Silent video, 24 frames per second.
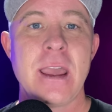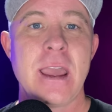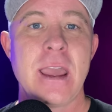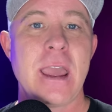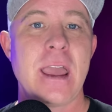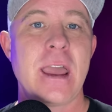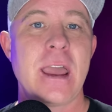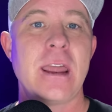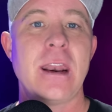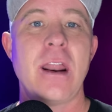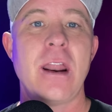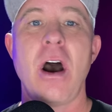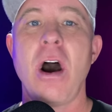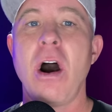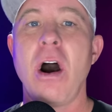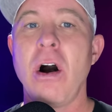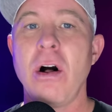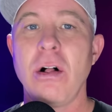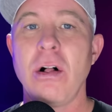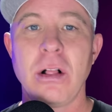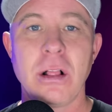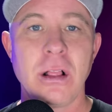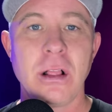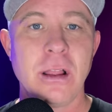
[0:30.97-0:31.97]
and
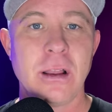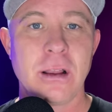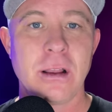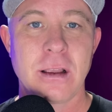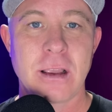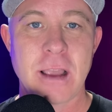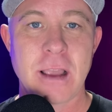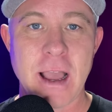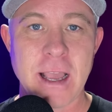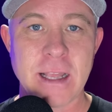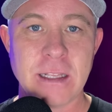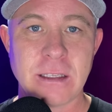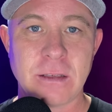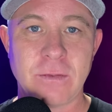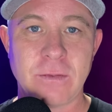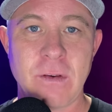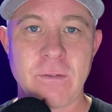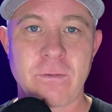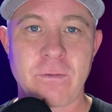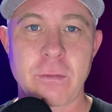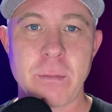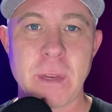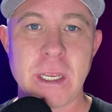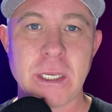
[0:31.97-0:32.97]
all kinds of
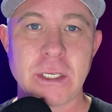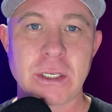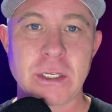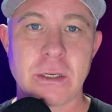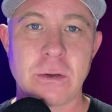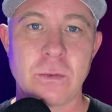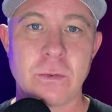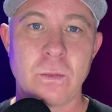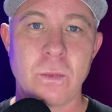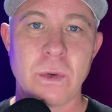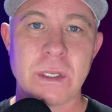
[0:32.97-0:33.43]
information